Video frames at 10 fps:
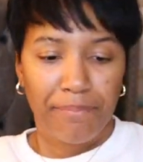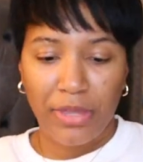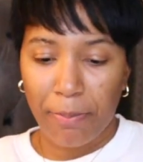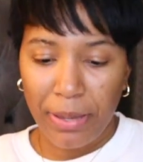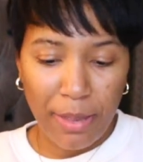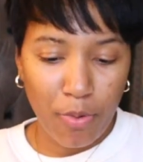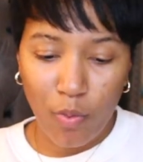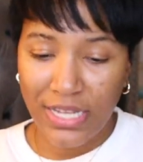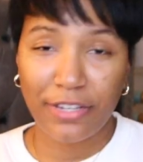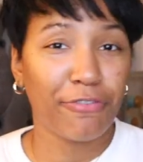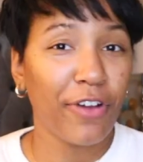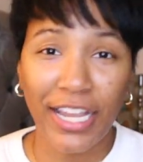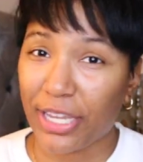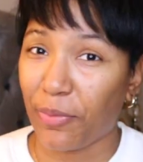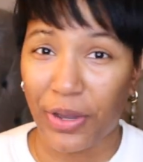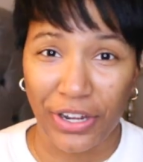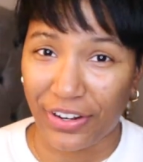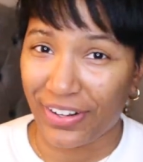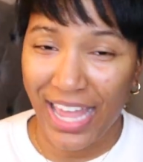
the people wasn't fucking with her.